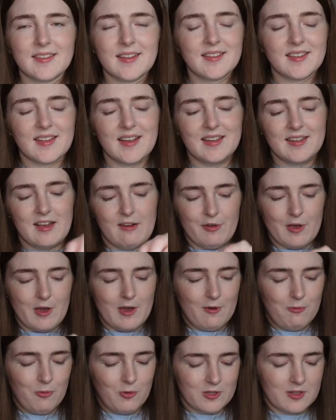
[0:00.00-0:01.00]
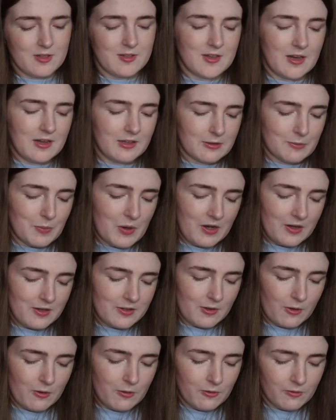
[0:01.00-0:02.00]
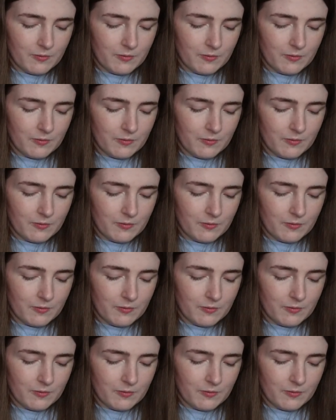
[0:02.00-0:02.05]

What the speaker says: is another Waterstones parcel,